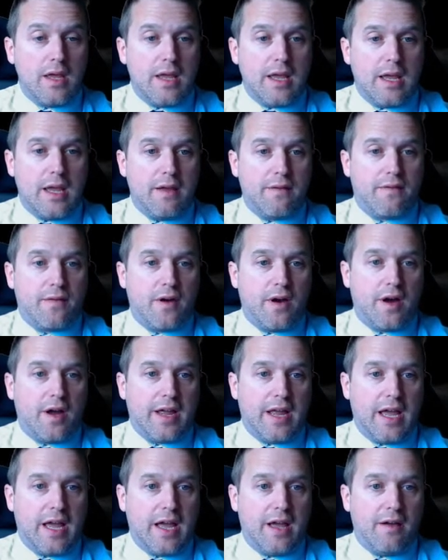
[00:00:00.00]
If I
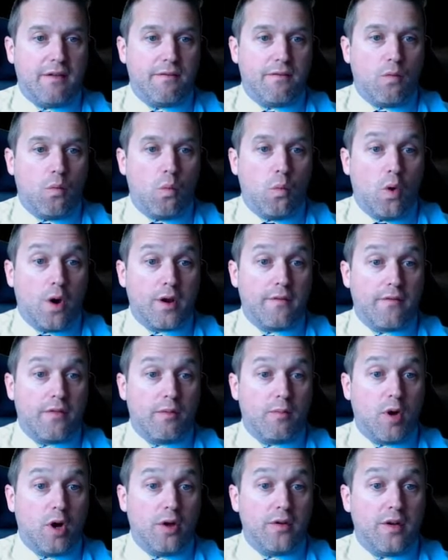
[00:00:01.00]
have one of them
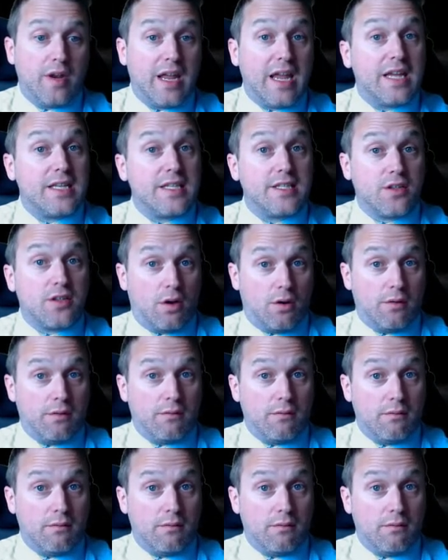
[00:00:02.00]
on, it is on.